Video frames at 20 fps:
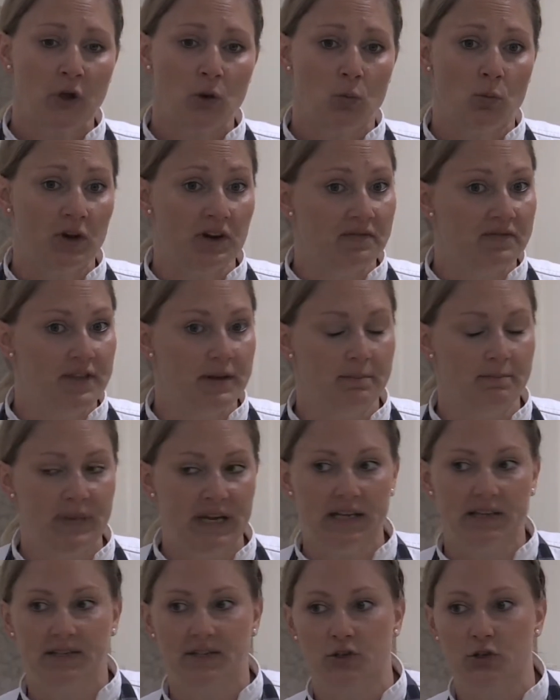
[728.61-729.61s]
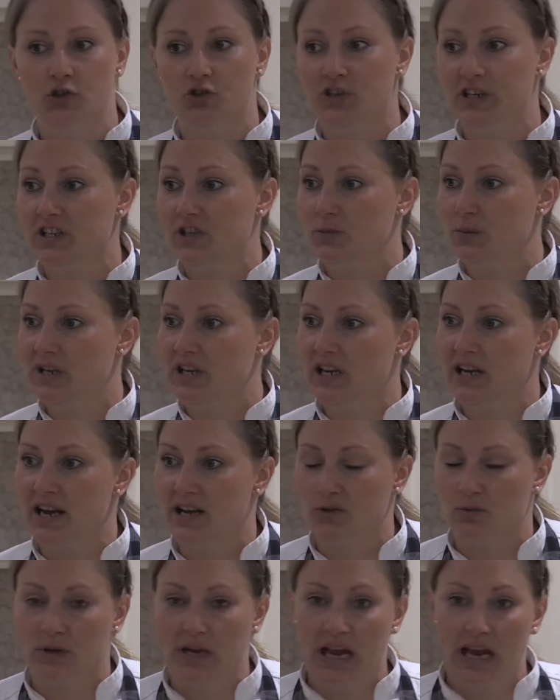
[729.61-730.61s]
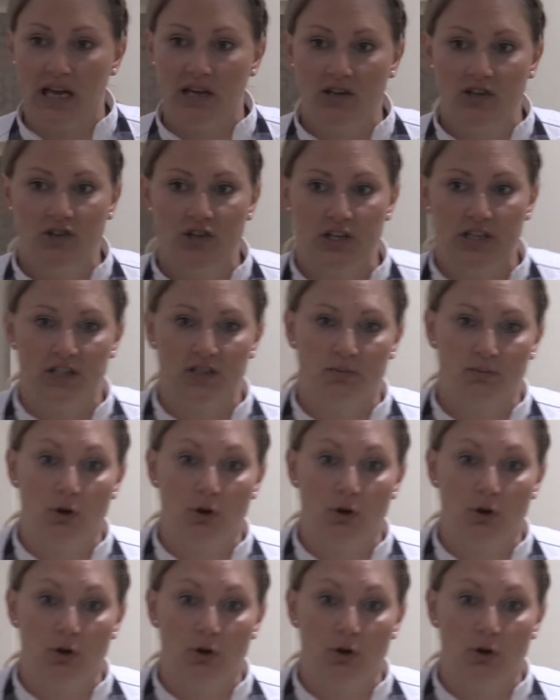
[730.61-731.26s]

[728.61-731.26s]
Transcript: One of the biggest nutrients we need as we age is